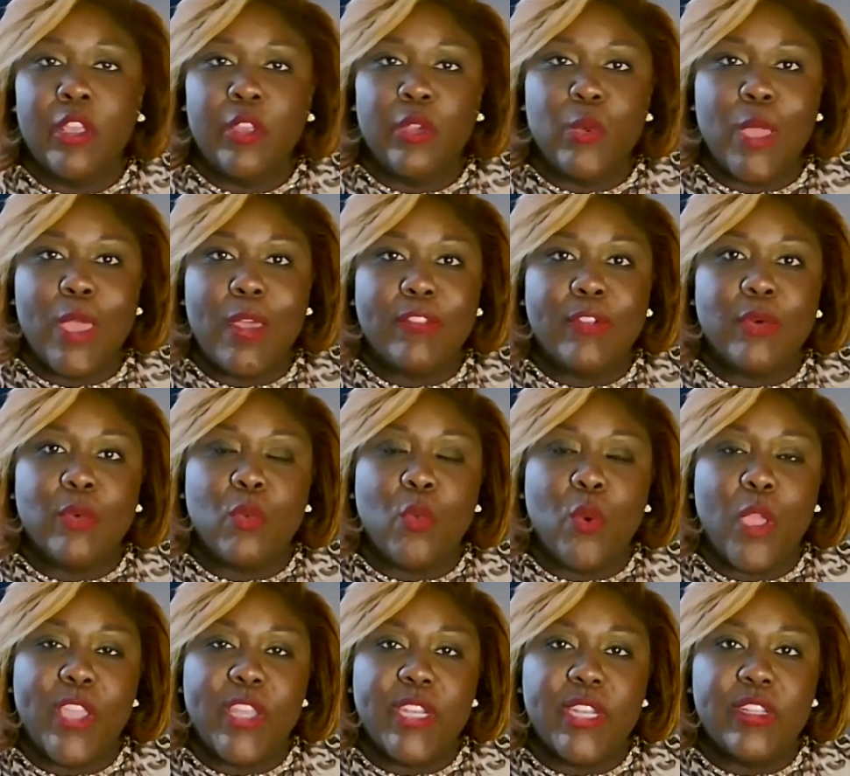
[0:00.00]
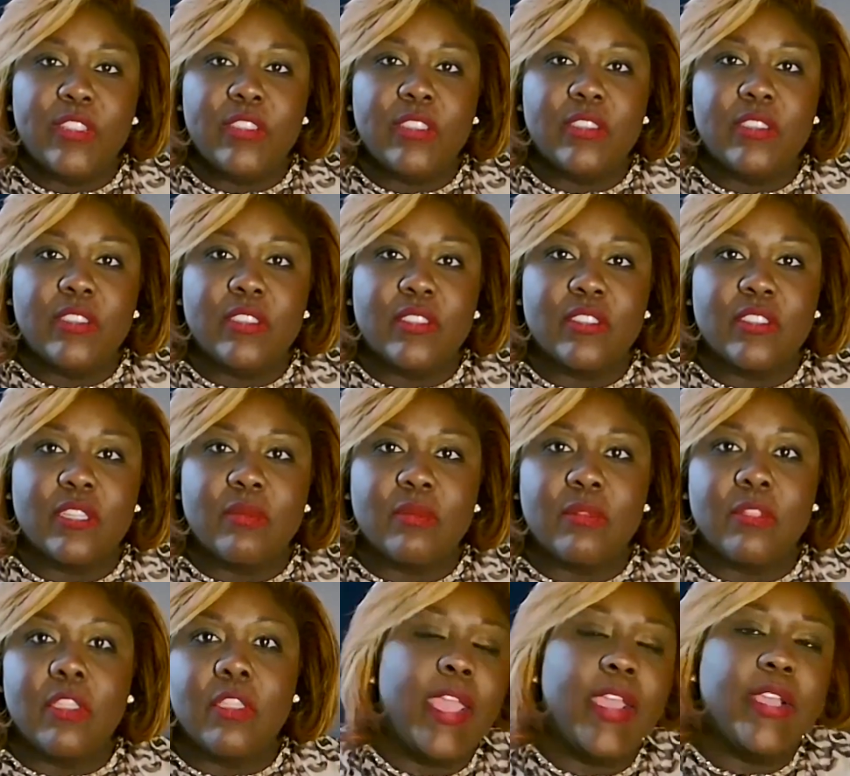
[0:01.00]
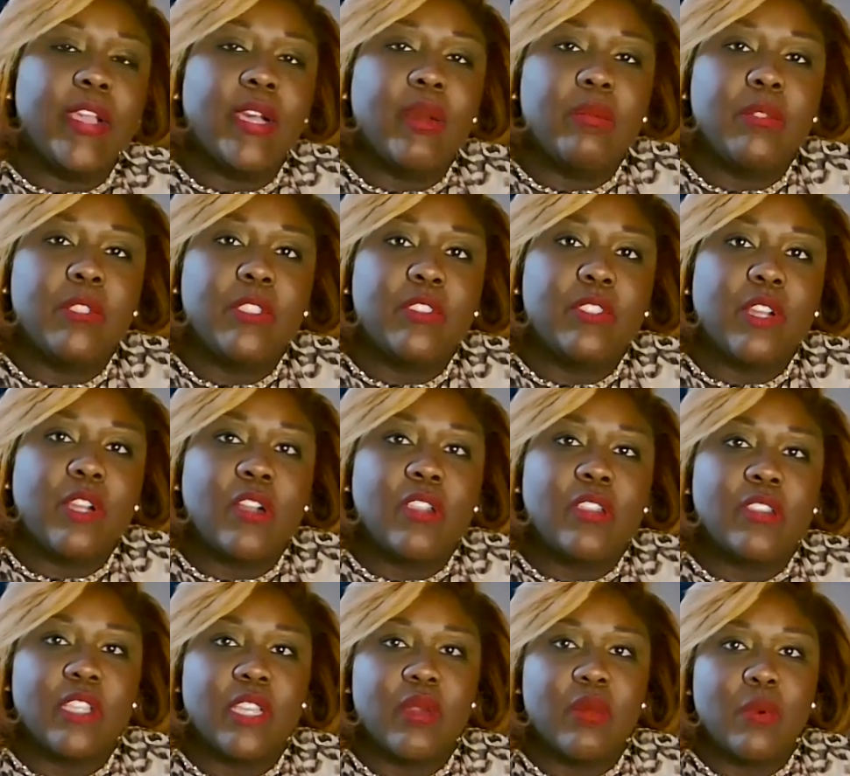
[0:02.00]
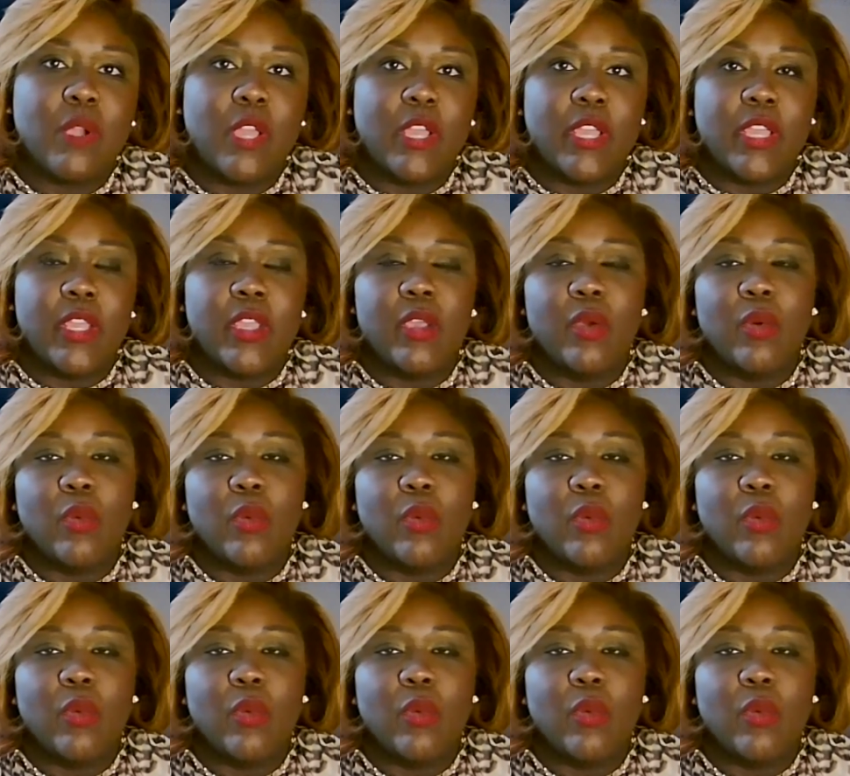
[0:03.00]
you have to weight it to something. And companies are the same way.